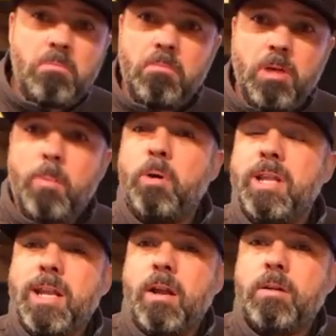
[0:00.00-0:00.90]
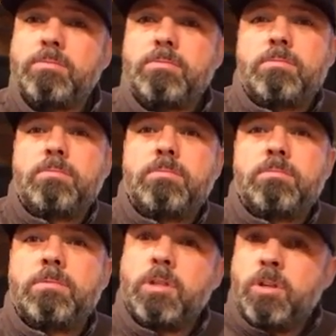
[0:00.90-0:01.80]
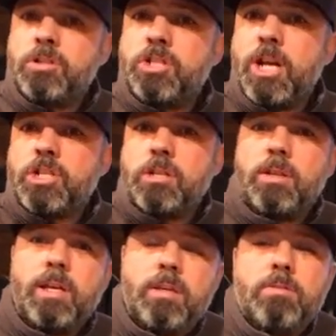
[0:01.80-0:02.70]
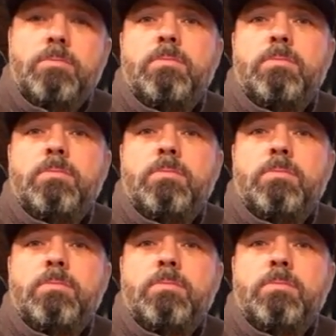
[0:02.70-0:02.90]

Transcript: I'll put it in there. Good suggestion, thank you.